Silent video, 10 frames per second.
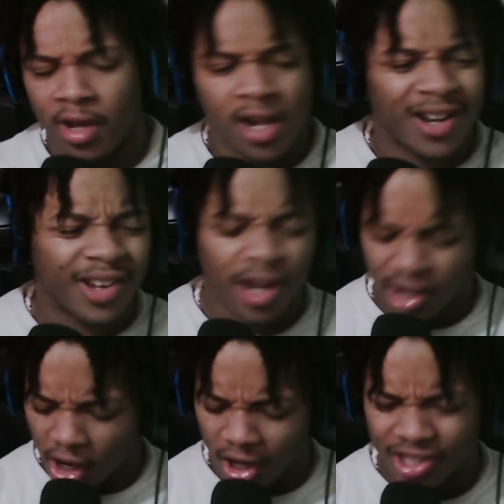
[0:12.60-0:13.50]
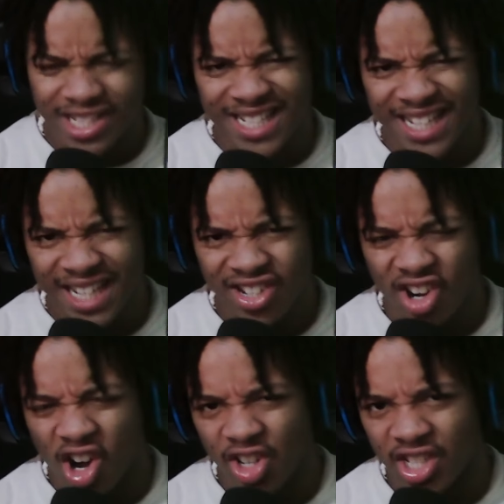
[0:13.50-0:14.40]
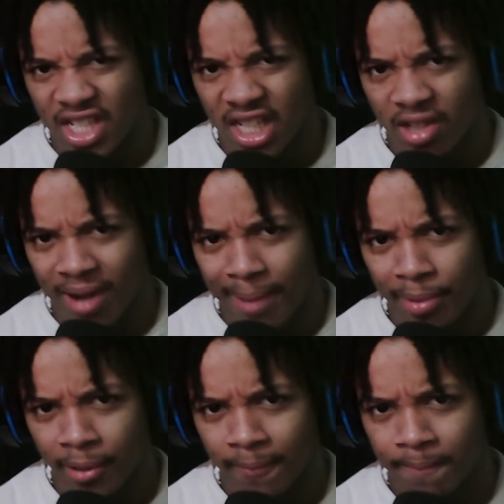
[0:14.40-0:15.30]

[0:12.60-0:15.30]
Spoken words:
You call it Argentinian or Argentina rapper?